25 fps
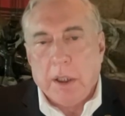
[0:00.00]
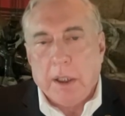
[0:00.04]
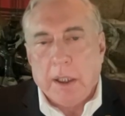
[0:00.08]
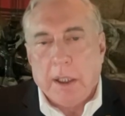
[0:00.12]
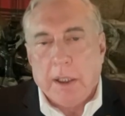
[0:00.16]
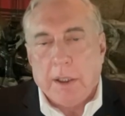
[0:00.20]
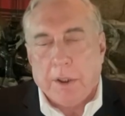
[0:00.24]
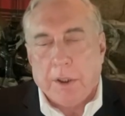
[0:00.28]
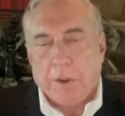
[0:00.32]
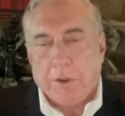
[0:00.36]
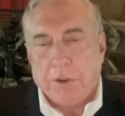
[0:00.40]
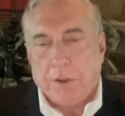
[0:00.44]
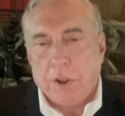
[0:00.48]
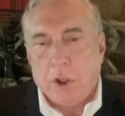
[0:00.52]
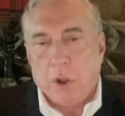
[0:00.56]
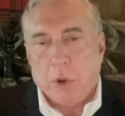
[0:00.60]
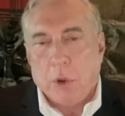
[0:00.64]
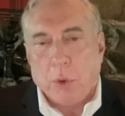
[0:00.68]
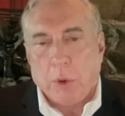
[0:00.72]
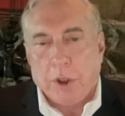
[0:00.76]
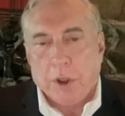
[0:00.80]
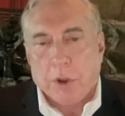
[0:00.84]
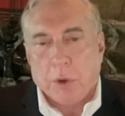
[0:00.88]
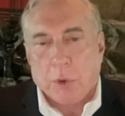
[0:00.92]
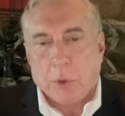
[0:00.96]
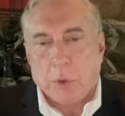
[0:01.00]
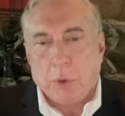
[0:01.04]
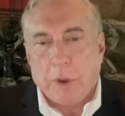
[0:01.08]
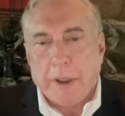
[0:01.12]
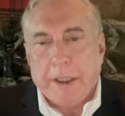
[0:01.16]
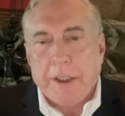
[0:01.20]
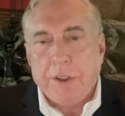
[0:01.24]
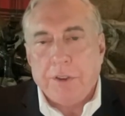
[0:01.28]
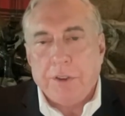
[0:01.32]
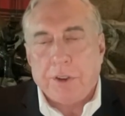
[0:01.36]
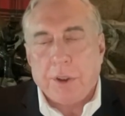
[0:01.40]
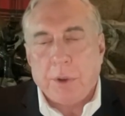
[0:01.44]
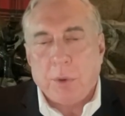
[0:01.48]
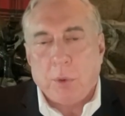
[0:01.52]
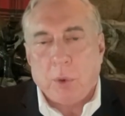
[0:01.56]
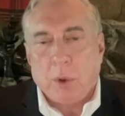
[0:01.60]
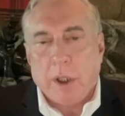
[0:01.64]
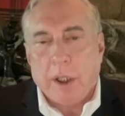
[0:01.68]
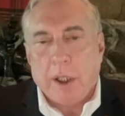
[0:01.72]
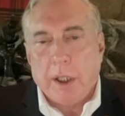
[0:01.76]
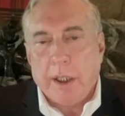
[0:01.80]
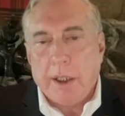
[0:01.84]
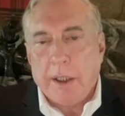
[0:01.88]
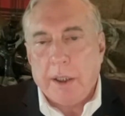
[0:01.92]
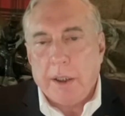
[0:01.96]
And there's no real reason
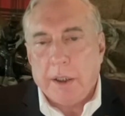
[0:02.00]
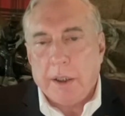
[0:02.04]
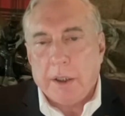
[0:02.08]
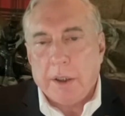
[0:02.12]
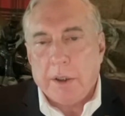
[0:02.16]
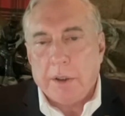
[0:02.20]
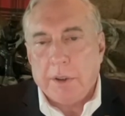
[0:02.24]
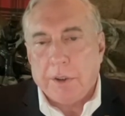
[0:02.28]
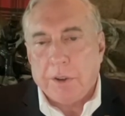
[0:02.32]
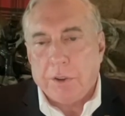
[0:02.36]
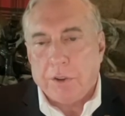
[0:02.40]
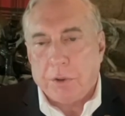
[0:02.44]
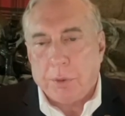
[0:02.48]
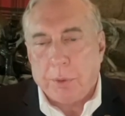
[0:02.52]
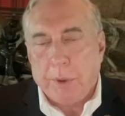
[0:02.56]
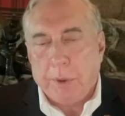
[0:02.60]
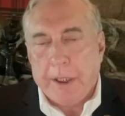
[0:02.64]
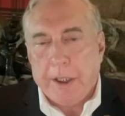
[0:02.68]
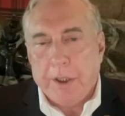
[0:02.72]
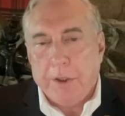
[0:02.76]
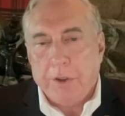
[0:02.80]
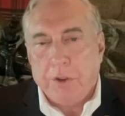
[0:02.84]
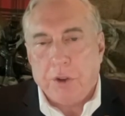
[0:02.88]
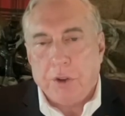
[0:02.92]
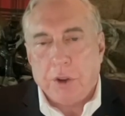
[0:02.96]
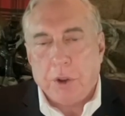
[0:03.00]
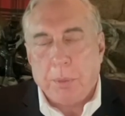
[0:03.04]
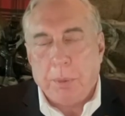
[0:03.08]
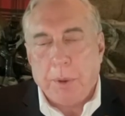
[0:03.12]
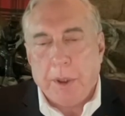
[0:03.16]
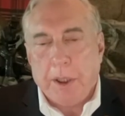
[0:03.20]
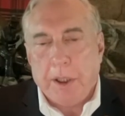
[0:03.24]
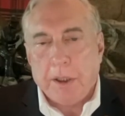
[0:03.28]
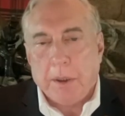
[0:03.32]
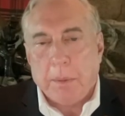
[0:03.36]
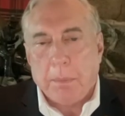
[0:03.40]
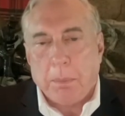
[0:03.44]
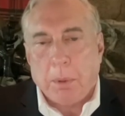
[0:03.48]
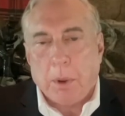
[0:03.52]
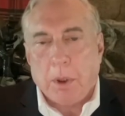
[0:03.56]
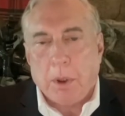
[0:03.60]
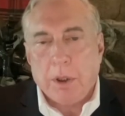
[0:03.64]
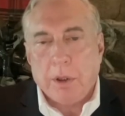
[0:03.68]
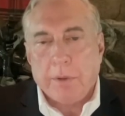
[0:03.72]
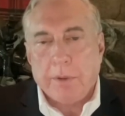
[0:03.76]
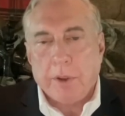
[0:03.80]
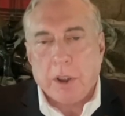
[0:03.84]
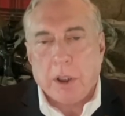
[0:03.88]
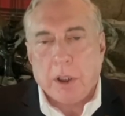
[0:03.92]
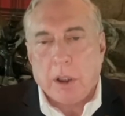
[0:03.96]
why the Swedes should become part
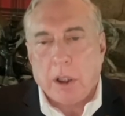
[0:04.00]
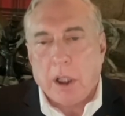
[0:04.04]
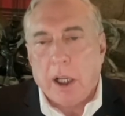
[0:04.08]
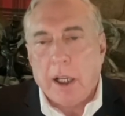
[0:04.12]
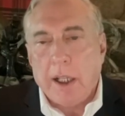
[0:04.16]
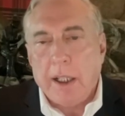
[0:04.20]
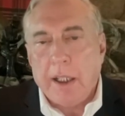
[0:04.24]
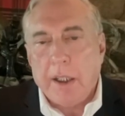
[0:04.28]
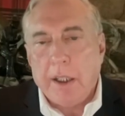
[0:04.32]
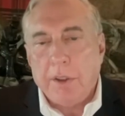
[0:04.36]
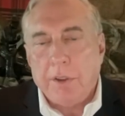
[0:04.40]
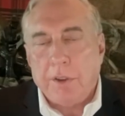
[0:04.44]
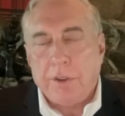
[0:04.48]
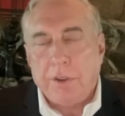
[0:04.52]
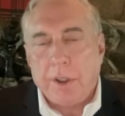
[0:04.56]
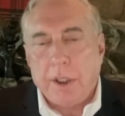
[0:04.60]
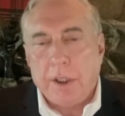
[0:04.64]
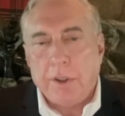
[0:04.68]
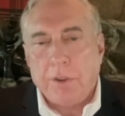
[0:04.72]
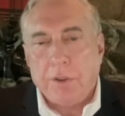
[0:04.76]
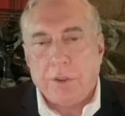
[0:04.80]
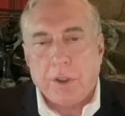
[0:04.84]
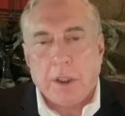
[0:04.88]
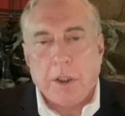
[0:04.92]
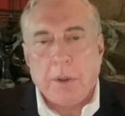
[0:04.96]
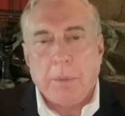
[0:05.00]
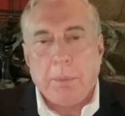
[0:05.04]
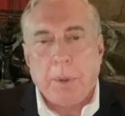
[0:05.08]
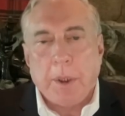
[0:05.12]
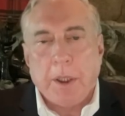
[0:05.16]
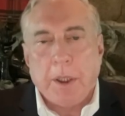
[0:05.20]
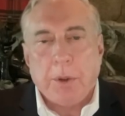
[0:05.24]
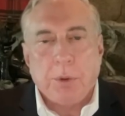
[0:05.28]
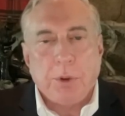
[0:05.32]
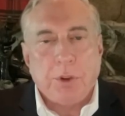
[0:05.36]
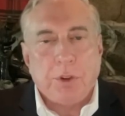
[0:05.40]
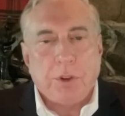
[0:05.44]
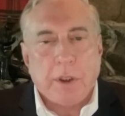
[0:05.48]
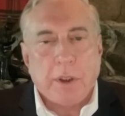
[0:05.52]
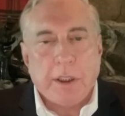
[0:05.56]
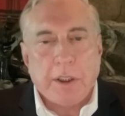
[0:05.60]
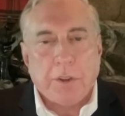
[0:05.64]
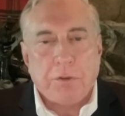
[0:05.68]
of an alliance that is unambiguously